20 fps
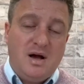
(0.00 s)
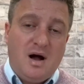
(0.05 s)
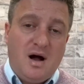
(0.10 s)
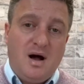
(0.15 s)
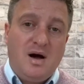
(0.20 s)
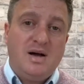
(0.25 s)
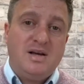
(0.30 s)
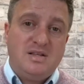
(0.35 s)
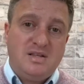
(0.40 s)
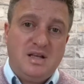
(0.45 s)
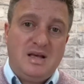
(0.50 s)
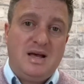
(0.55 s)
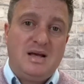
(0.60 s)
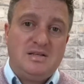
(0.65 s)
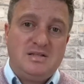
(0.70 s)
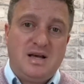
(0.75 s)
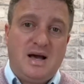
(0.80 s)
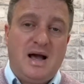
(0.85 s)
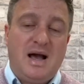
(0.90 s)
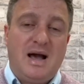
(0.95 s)
idea
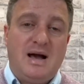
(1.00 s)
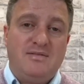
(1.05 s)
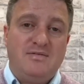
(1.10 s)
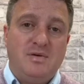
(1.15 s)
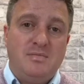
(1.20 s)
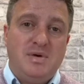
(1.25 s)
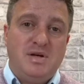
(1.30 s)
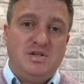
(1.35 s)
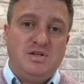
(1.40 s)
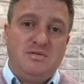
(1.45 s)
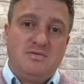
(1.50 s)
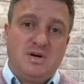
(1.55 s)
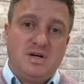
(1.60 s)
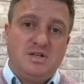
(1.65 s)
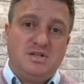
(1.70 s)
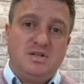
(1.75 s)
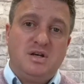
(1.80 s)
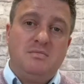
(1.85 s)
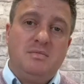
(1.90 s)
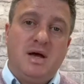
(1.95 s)
to have. It means you've got
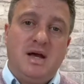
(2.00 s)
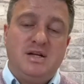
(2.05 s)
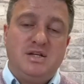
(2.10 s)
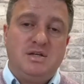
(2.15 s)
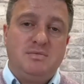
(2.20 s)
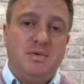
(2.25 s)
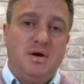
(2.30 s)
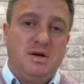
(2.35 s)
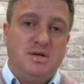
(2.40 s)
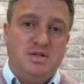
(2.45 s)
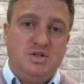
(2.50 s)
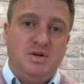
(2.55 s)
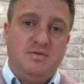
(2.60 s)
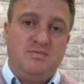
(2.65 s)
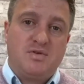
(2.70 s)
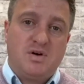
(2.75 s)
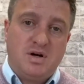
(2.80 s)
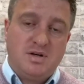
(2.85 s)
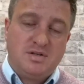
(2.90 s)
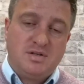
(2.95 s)
some HMOs,
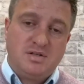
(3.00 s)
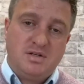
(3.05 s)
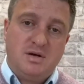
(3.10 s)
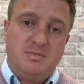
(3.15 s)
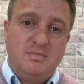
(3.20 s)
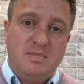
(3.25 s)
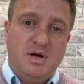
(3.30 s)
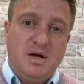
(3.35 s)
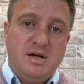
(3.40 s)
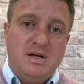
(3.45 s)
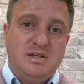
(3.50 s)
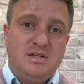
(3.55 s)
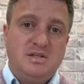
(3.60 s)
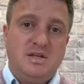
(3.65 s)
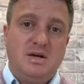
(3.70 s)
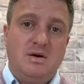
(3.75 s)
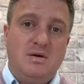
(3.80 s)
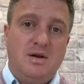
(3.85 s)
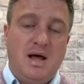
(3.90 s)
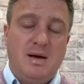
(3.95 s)
you've got some
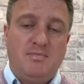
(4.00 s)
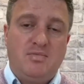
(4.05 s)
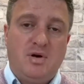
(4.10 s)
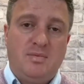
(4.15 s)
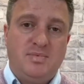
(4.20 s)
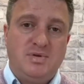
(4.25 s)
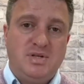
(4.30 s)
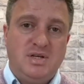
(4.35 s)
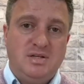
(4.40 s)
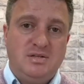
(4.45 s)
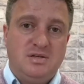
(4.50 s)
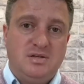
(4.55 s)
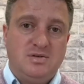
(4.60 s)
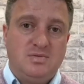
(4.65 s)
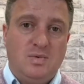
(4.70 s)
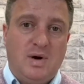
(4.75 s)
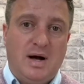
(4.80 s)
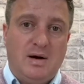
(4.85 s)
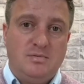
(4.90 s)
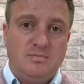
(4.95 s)
single let properties as
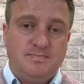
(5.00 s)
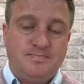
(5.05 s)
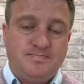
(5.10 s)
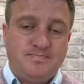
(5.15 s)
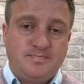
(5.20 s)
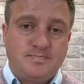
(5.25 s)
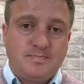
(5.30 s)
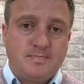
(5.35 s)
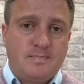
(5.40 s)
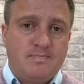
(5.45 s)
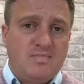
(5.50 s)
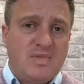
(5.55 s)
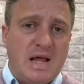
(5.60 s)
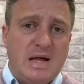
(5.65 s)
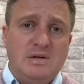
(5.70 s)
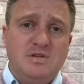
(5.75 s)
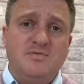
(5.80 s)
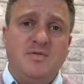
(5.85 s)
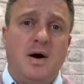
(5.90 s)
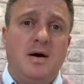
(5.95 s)
well.
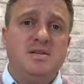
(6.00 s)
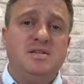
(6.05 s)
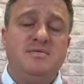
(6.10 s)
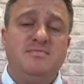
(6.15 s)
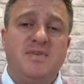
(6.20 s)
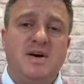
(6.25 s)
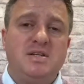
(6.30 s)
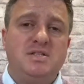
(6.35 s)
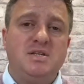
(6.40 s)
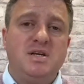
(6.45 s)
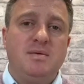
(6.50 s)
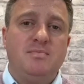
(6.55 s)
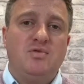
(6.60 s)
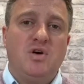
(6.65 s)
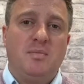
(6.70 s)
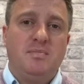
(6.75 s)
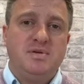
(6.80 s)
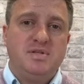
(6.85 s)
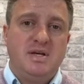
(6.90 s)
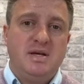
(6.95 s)
As far as investing in
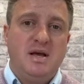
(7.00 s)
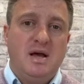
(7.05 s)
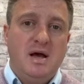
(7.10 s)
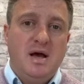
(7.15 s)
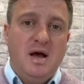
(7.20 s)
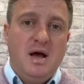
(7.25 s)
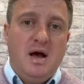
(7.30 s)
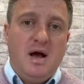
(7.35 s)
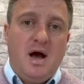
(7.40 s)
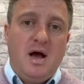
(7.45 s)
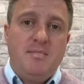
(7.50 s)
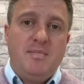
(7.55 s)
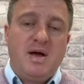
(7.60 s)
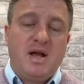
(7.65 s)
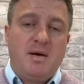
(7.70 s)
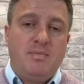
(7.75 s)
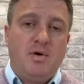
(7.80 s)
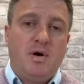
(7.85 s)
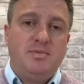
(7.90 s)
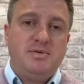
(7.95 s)
property,
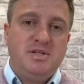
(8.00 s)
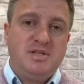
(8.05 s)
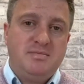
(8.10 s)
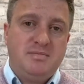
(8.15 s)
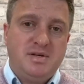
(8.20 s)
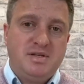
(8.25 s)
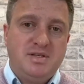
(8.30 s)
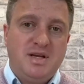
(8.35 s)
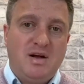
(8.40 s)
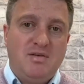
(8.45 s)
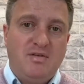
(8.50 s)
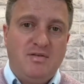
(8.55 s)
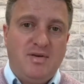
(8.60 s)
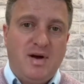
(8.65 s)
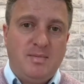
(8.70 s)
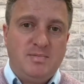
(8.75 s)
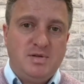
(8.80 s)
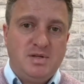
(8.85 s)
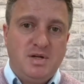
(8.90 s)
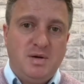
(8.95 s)
Homemaker Properties and myself have
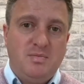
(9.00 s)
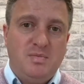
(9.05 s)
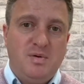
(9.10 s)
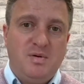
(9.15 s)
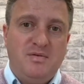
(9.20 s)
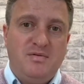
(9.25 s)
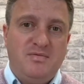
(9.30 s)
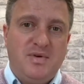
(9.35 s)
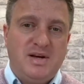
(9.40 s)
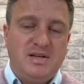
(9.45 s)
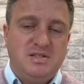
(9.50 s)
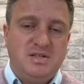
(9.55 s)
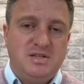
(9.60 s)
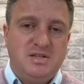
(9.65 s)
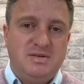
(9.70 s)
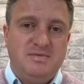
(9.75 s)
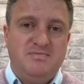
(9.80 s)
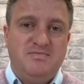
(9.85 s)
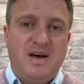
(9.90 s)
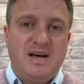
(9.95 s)
helped a number of investors
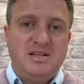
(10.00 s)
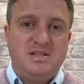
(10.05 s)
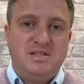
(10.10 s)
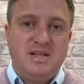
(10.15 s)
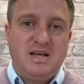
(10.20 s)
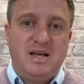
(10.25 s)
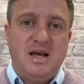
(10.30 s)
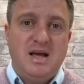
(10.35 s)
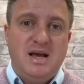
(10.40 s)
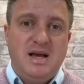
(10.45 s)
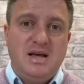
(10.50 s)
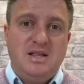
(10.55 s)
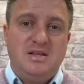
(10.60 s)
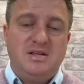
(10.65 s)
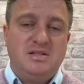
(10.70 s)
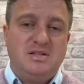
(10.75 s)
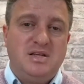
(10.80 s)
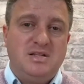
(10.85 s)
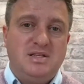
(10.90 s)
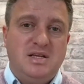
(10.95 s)
investing in the
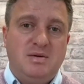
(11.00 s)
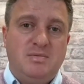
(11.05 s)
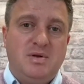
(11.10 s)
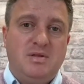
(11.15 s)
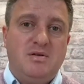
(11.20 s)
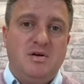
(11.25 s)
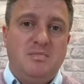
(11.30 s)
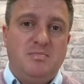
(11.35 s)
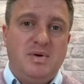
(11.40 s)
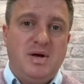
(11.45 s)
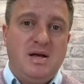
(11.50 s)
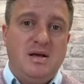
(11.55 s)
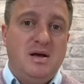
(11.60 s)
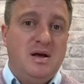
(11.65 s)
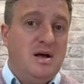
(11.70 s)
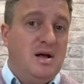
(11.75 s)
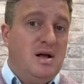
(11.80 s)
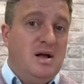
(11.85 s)
city, whether it be